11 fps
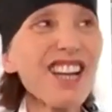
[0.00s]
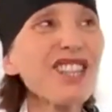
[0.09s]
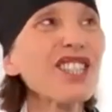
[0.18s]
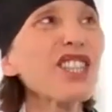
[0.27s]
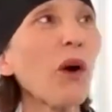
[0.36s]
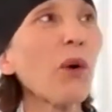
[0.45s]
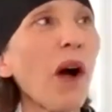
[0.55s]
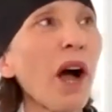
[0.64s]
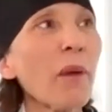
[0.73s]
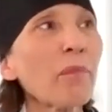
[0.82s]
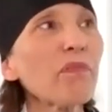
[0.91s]
So
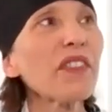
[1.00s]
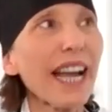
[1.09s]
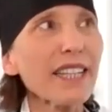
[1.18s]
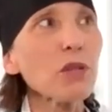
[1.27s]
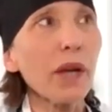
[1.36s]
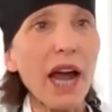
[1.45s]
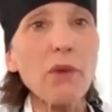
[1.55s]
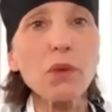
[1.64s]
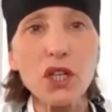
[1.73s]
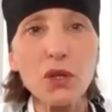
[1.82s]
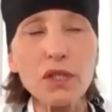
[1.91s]
that's what I
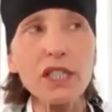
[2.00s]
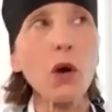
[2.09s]
would use.